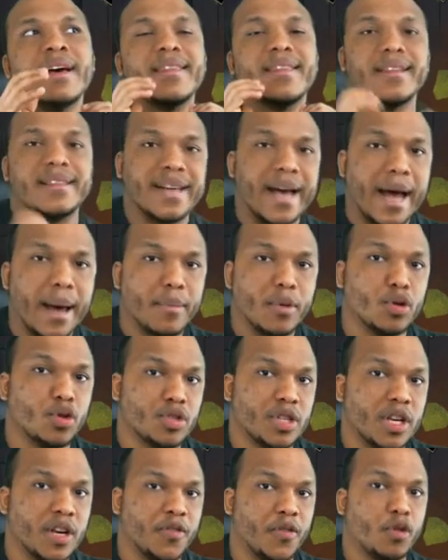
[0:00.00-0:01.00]
the time it
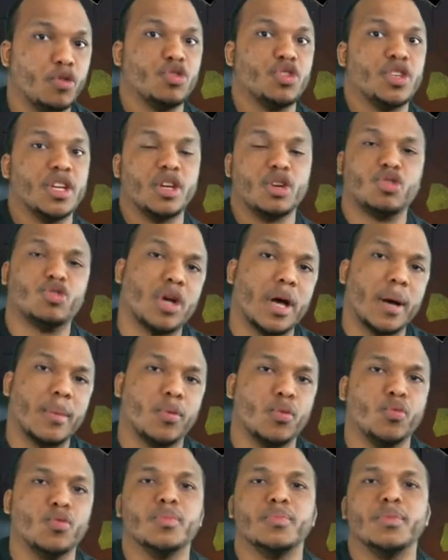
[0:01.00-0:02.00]
will take for you to set a
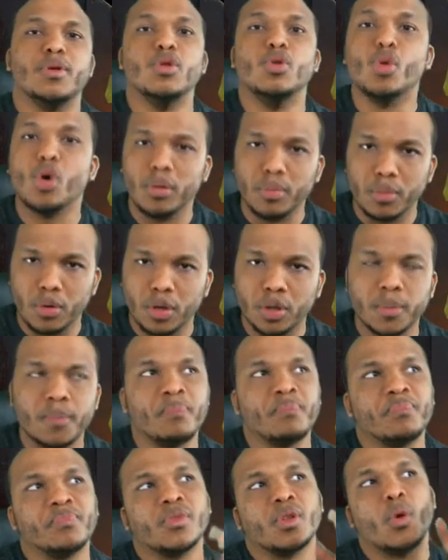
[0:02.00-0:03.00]
trap would be normal,
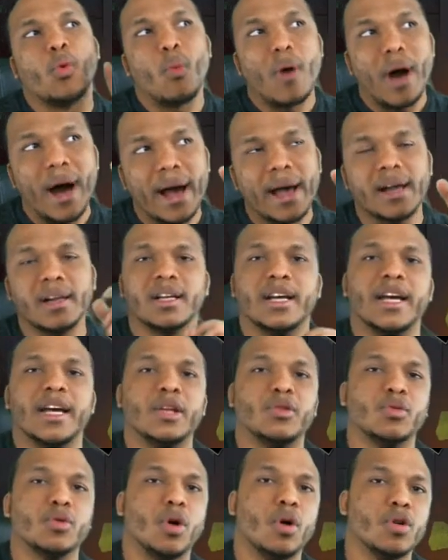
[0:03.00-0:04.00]
while
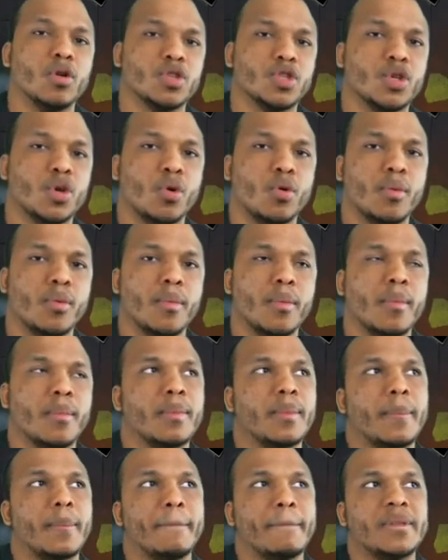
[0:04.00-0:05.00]
it will also
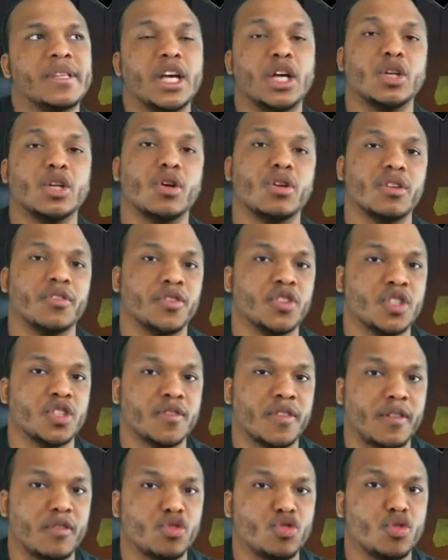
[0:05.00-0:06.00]
take longer for
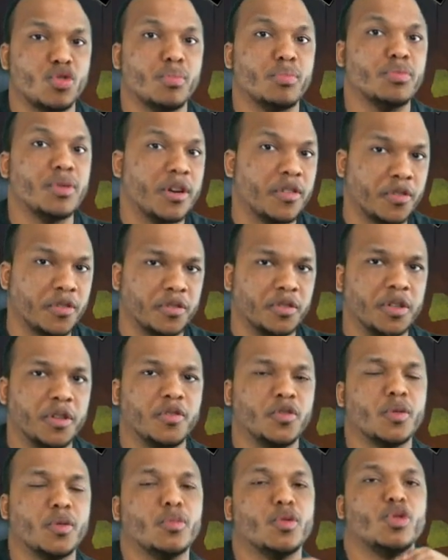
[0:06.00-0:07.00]
survivors to break free
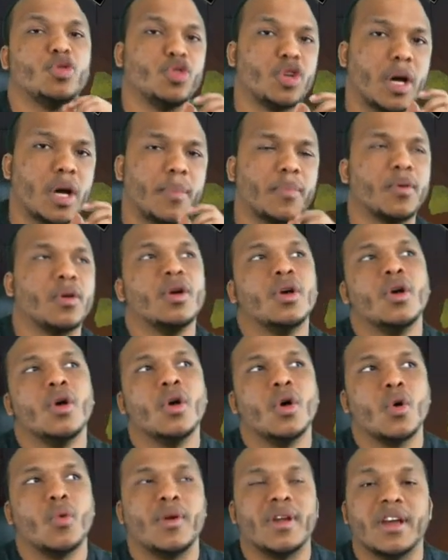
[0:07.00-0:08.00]
from your trap.
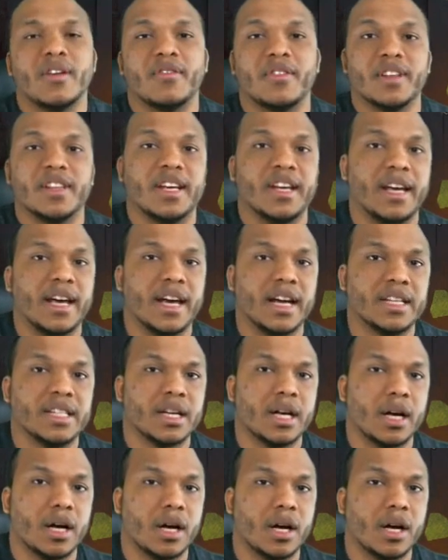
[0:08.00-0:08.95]
whenever they get